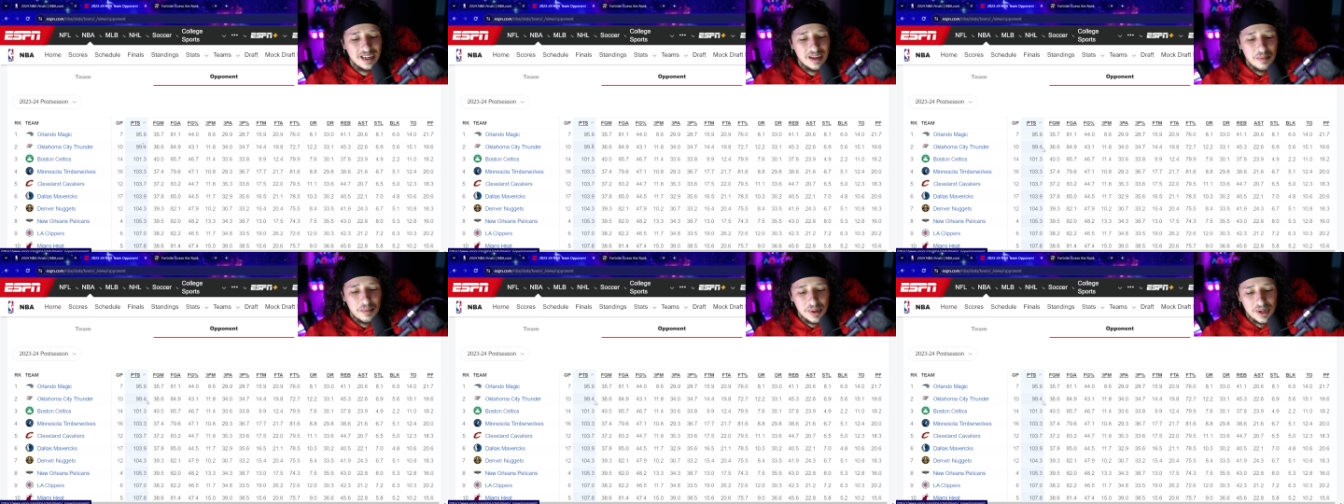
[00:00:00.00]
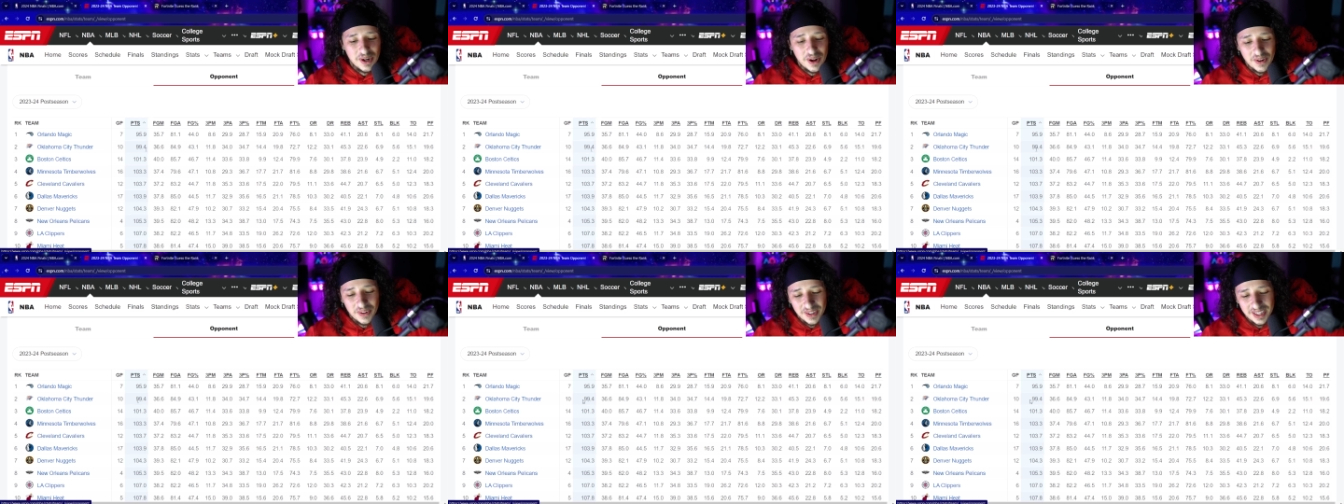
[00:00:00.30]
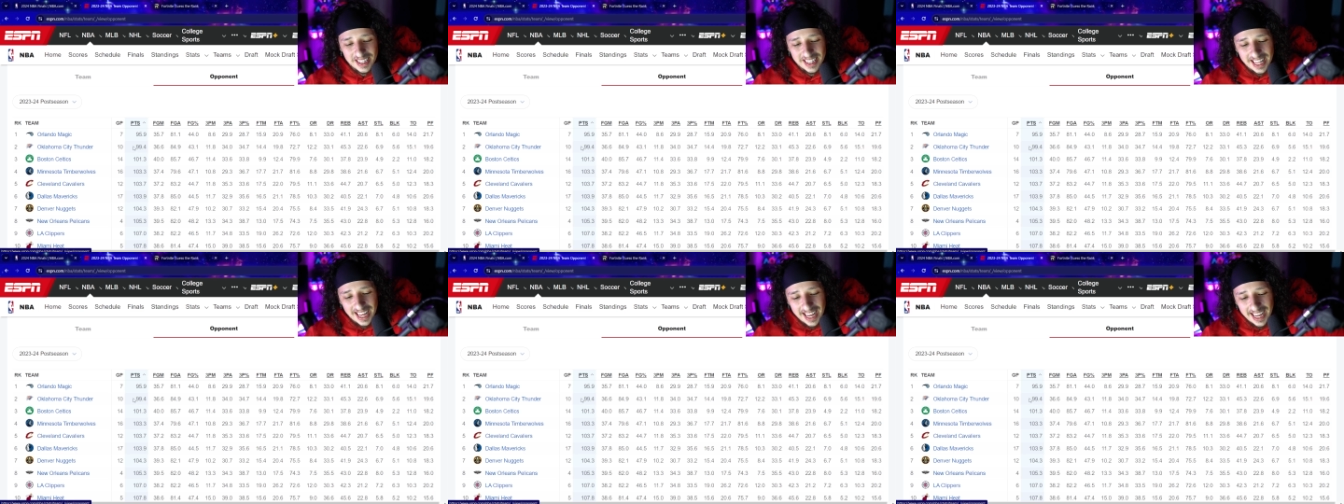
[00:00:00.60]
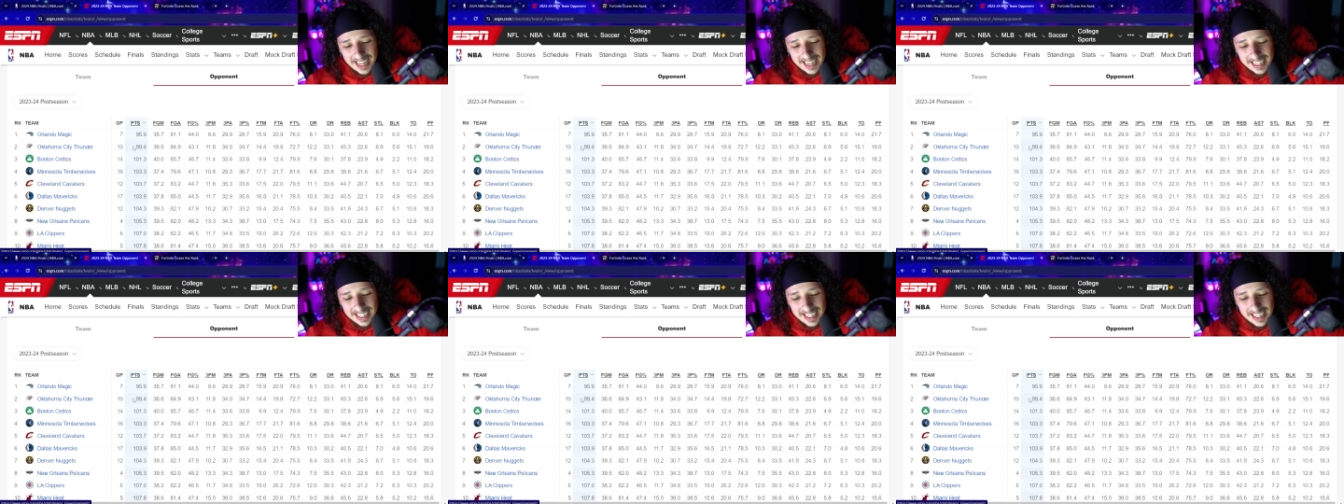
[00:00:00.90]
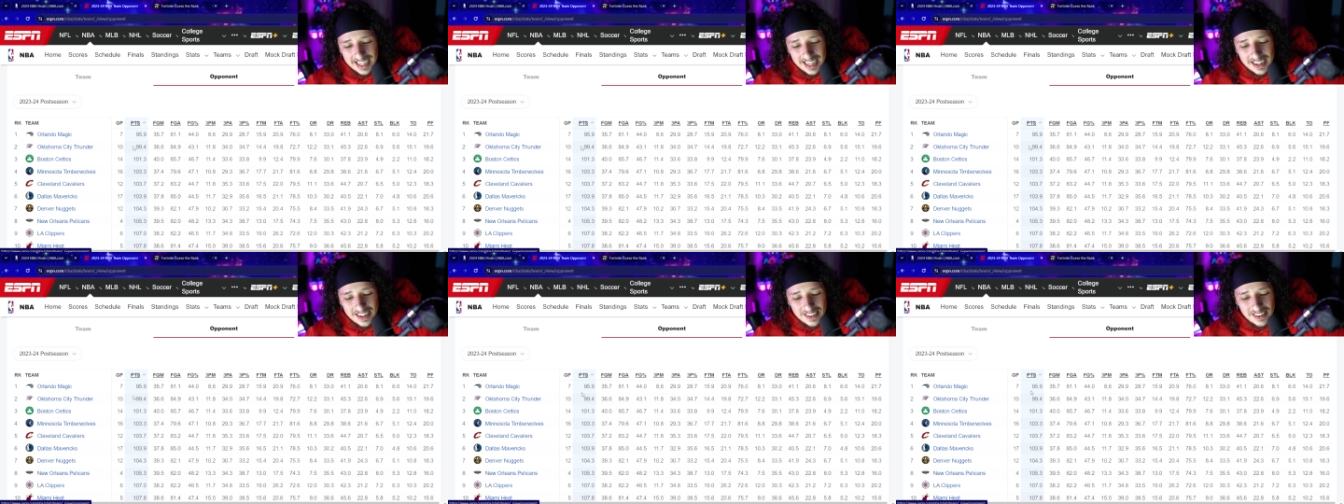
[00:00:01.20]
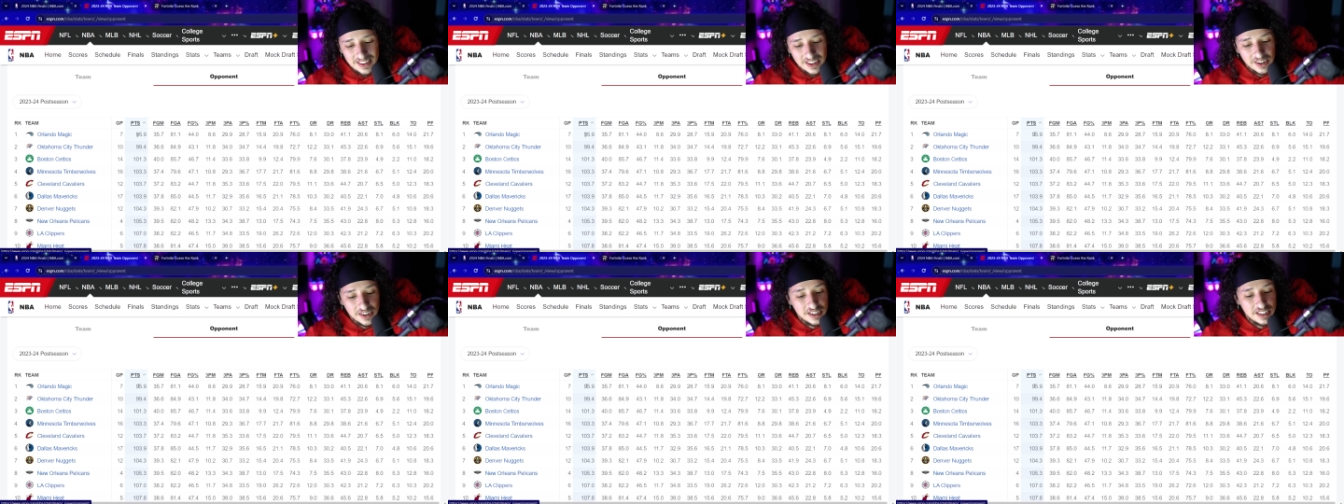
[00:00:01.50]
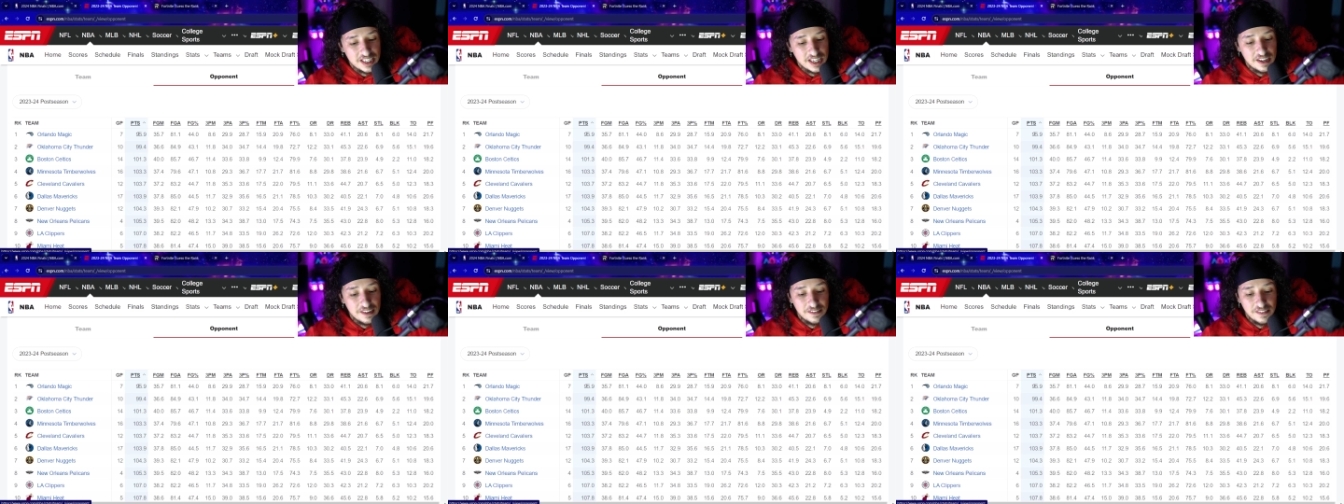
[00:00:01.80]
But not only that, their
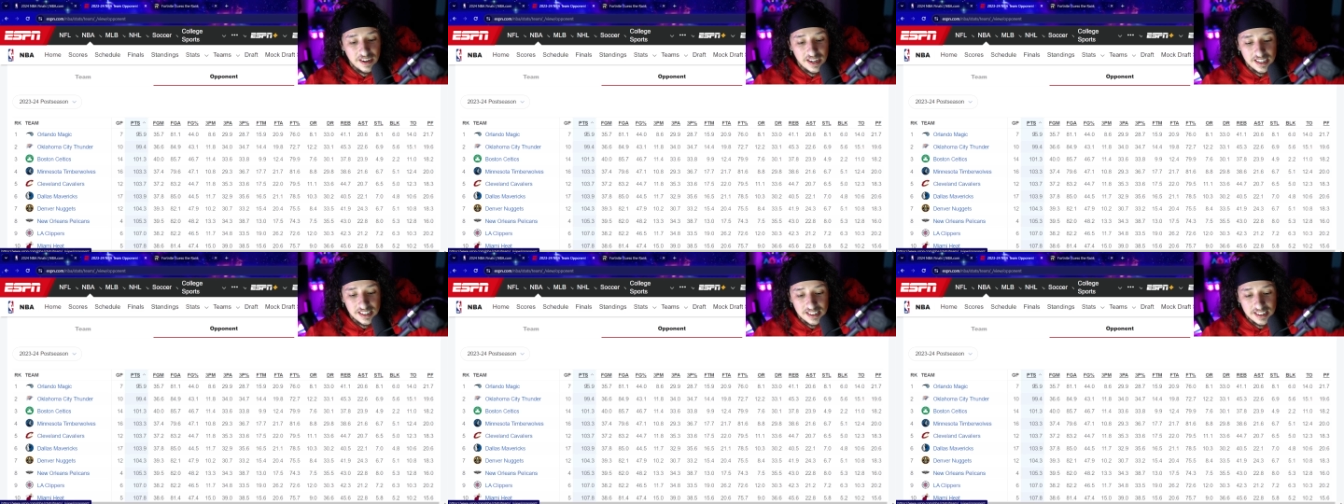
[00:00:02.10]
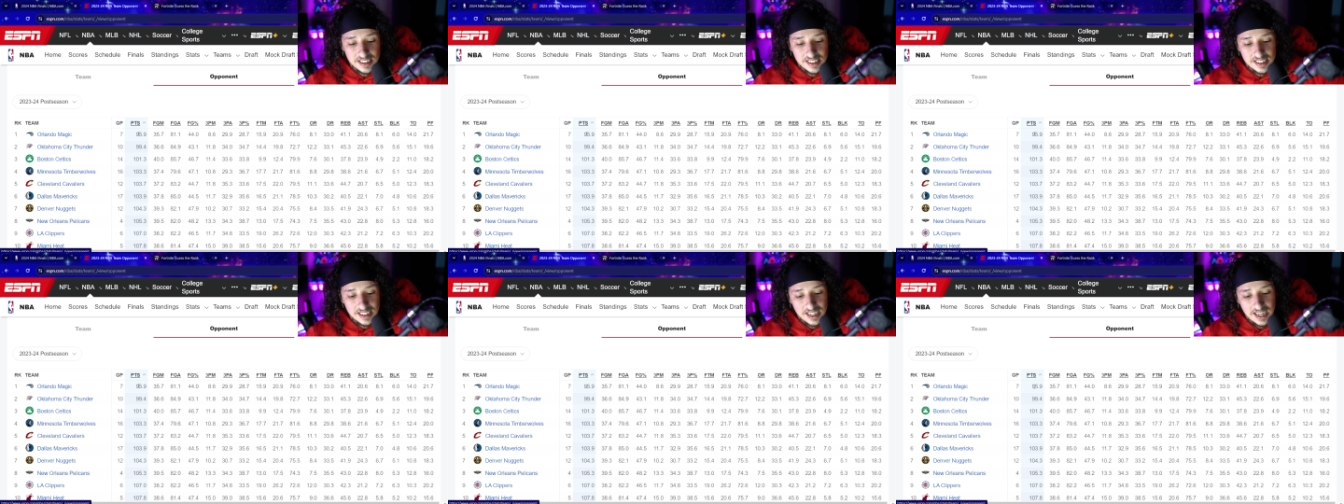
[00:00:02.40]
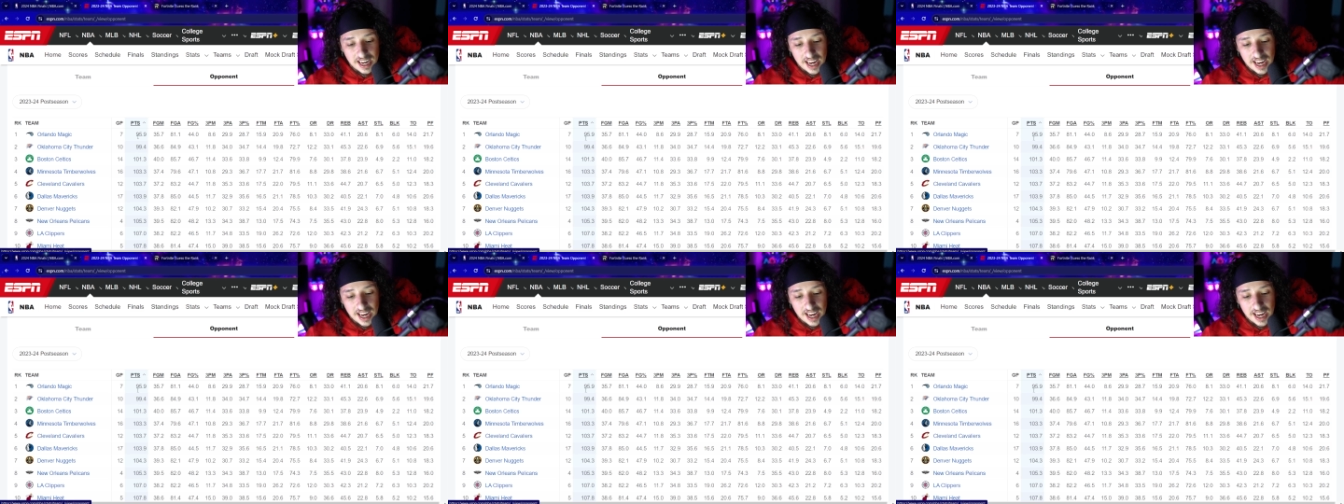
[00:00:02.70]
defense